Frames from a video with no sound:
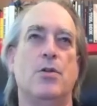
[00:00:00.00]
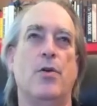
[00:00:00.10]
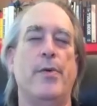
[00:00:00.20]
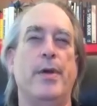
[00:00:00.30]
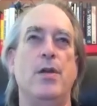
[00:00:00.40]

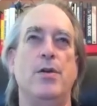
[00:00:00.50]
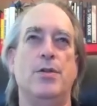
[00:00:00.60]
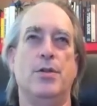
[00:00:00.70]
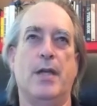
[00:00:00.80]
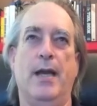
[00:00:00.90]
So what we can do
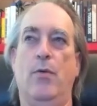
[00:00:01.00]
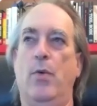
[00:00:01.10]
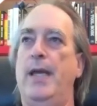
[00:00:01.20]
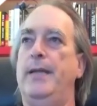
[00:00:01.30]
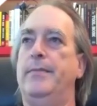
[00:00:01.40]
is just kind of
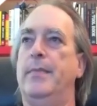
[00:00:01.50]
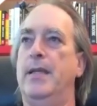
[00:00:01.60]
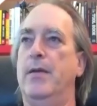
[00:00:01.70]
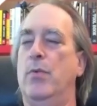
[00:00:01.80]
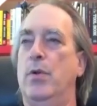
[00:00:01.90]
wait,
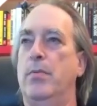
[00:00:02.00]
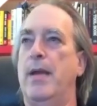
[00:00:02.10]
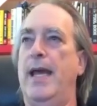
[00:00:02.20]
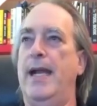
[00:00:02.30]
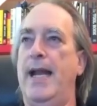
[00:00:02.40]
and then we'll
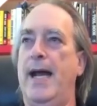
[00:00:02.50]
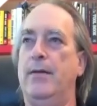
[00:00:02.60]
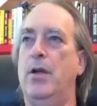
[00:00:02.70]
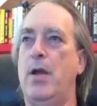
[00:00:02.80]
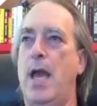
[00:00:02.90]
edit out
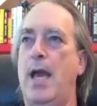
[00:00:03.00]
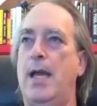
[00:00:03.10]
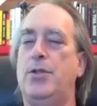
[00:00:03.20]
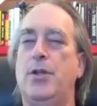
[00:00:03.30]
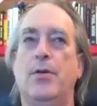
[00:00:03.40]
and go, hey,
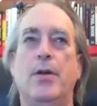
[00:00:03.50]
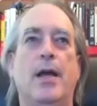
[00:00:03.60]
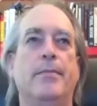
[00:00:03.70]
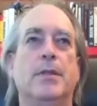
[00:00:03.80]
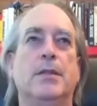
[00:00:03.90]
it showed
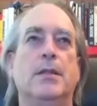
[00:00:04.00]
up.